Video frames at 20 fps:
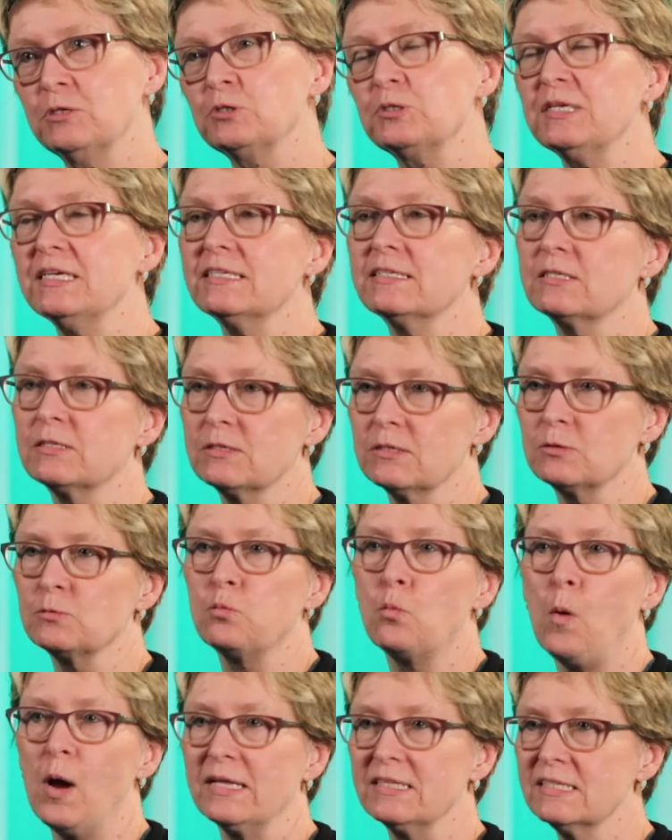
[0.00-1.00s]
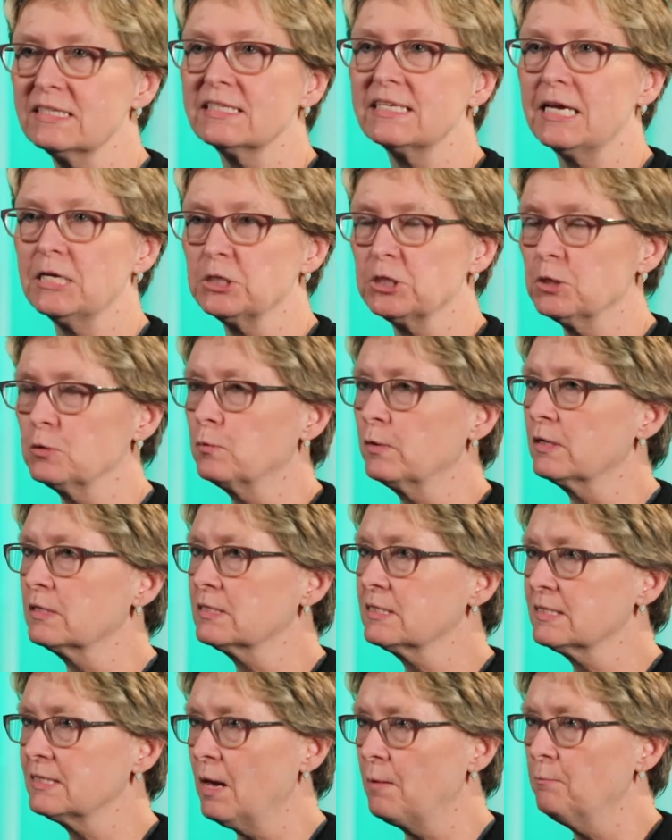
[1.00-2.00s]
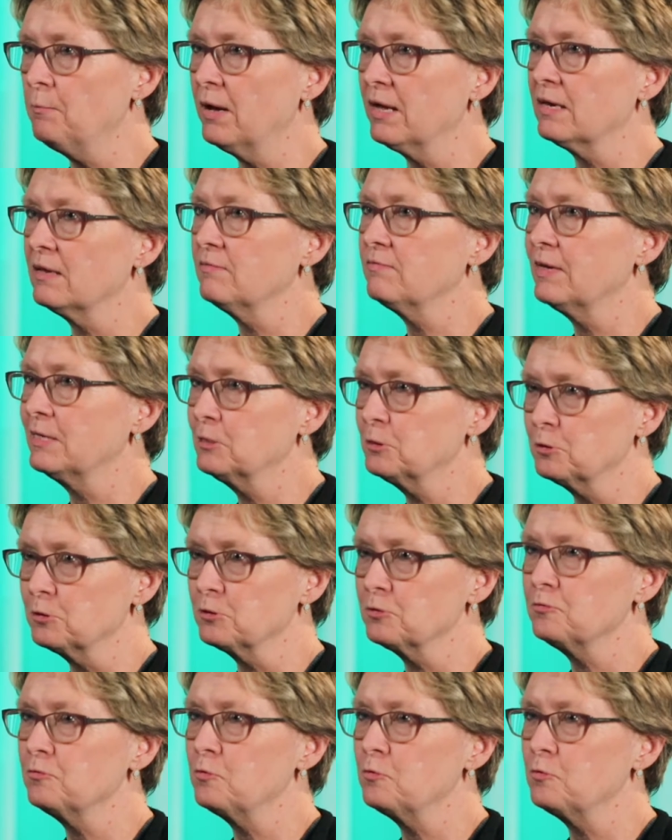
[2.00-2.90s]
Usually it's just one session where somebody ventures